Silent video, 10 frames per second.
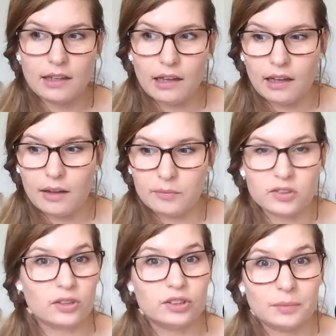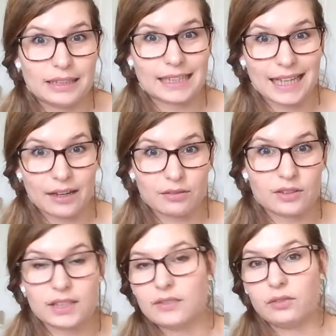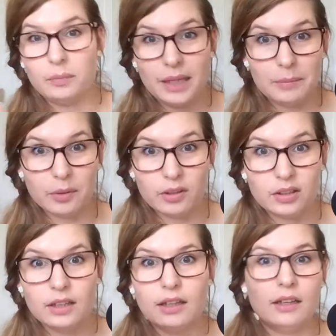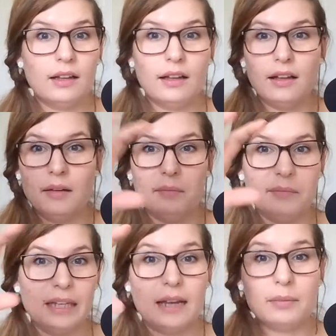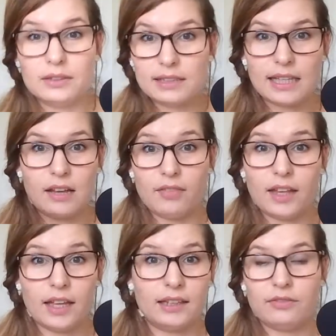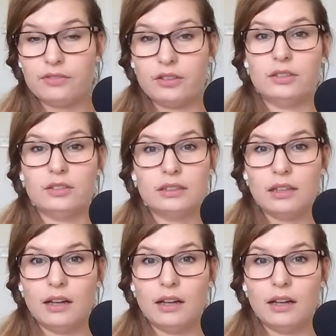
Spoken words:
the social media accounts of several people, being able to save their different